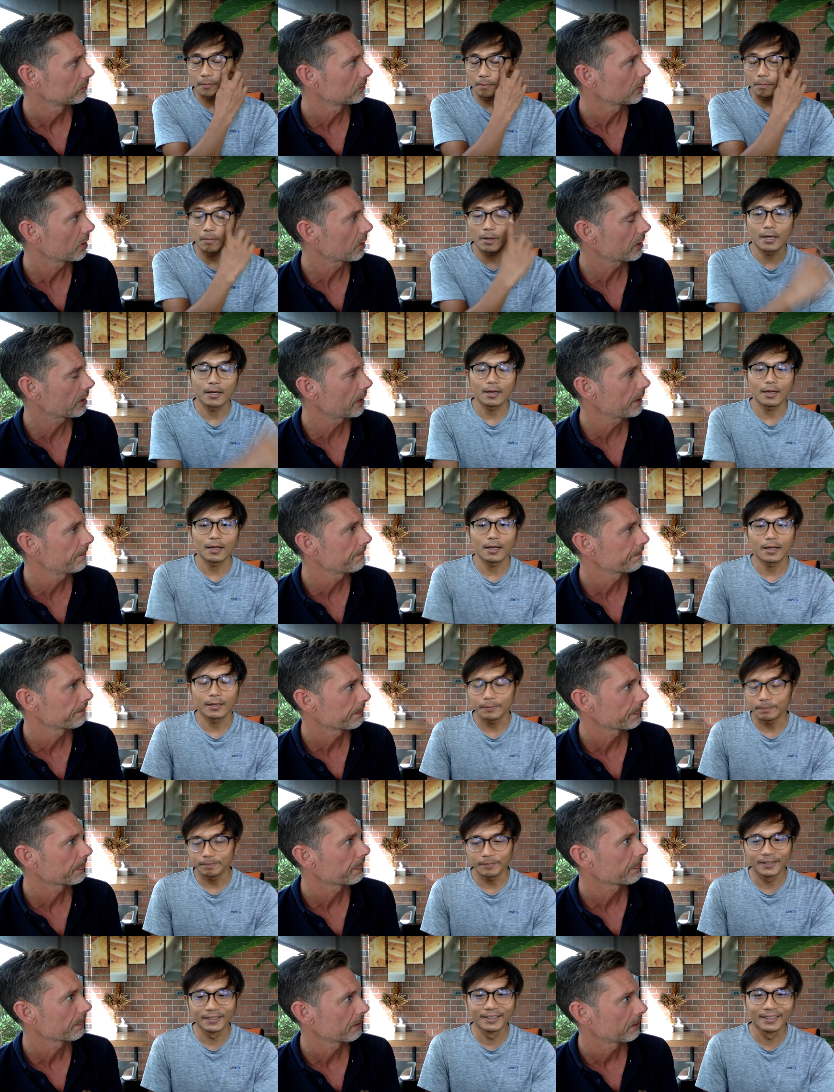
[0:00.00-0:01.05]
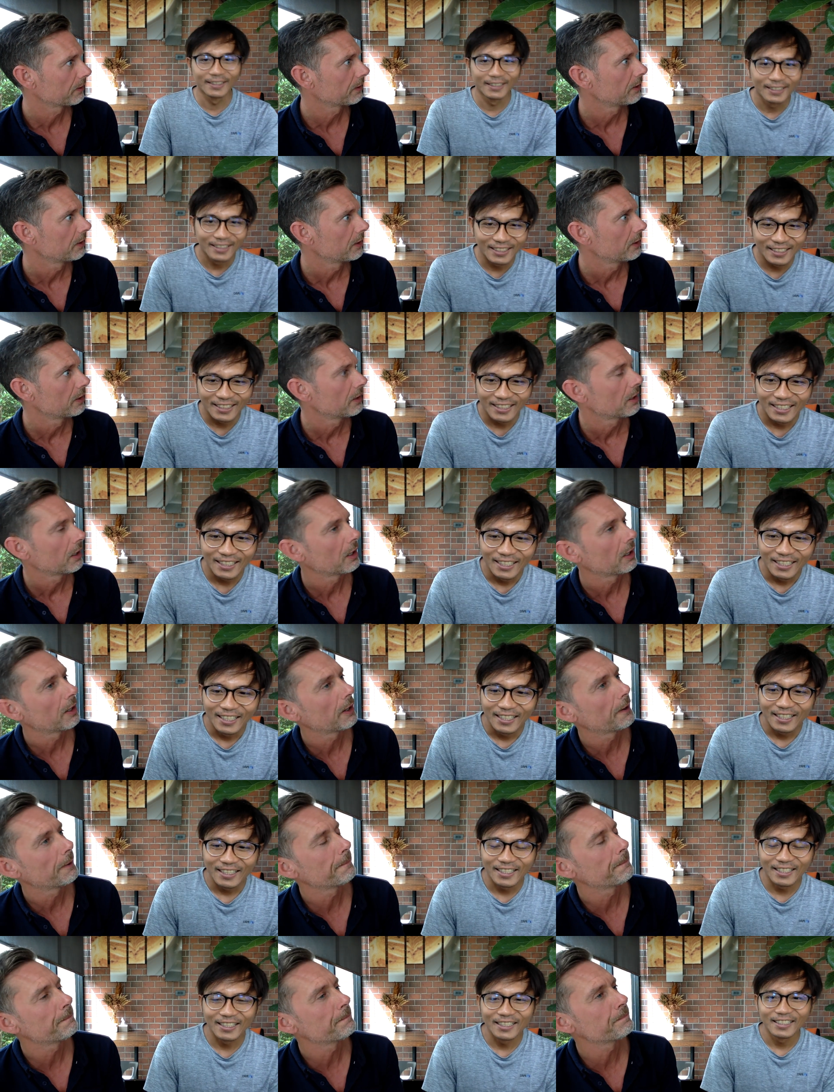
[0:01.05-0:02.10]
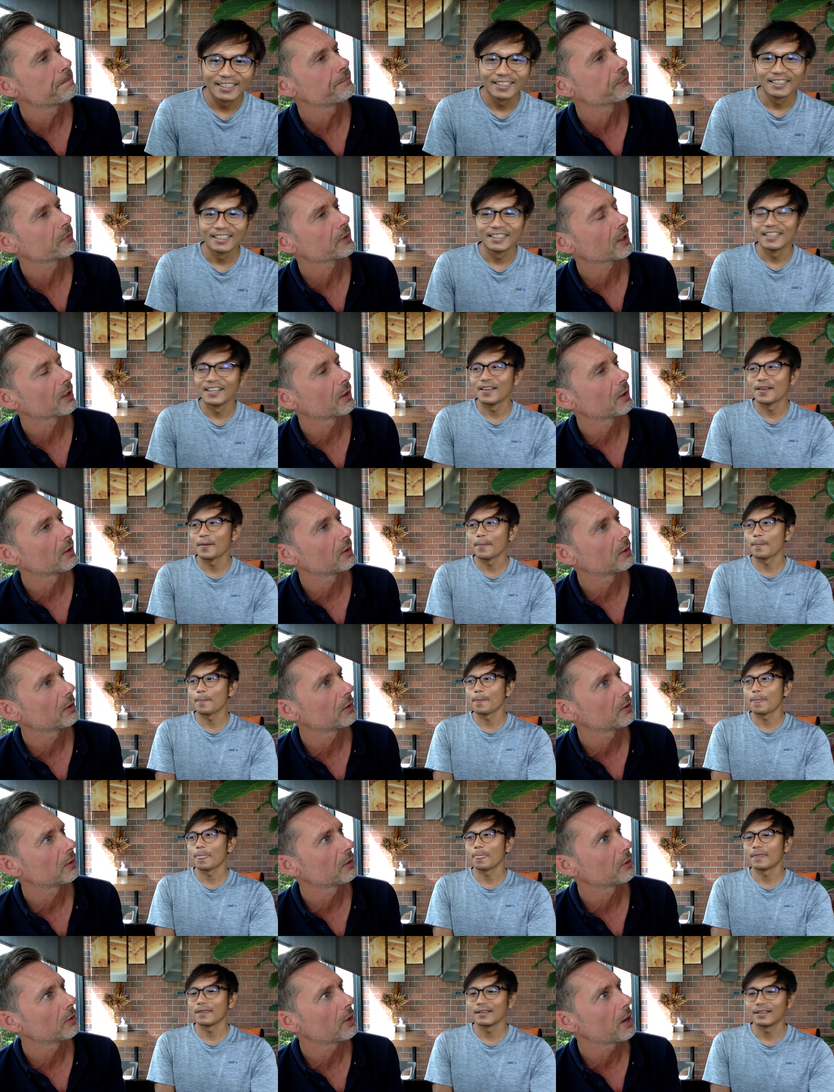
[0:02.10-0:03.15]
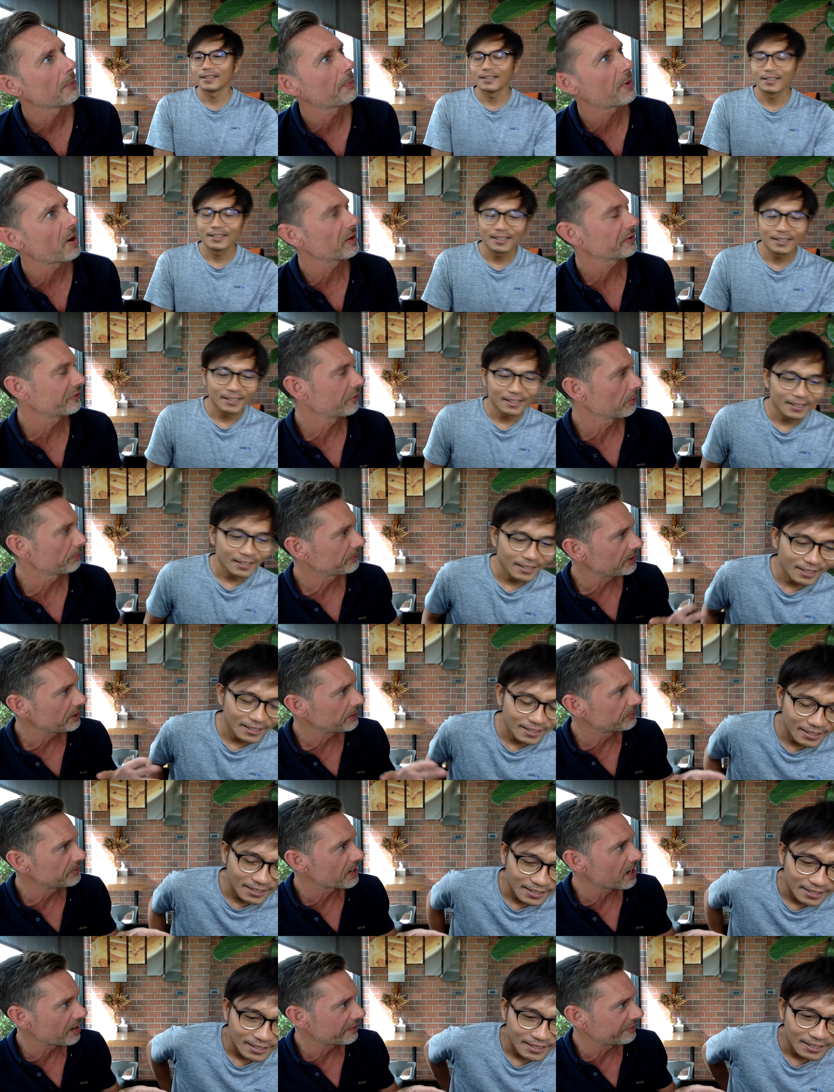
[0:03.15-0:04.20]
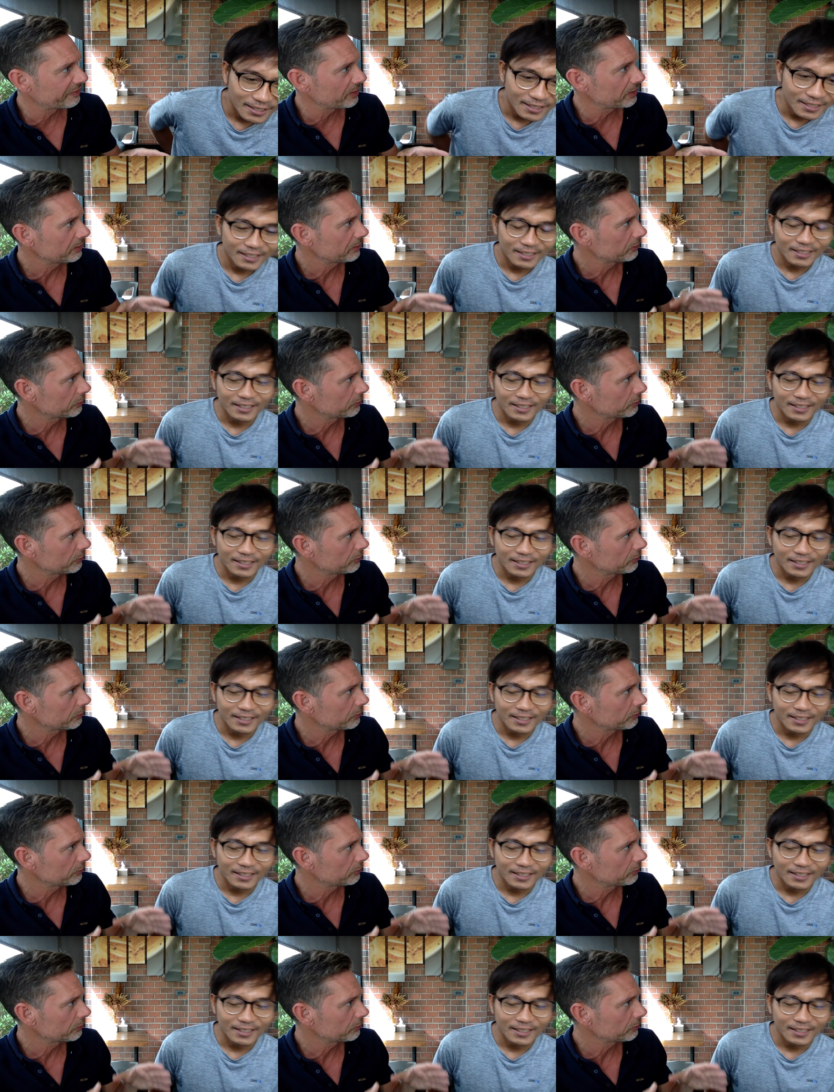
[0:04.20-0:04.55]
Speaker 1: Yeah. Okay. But, apart from deep diving,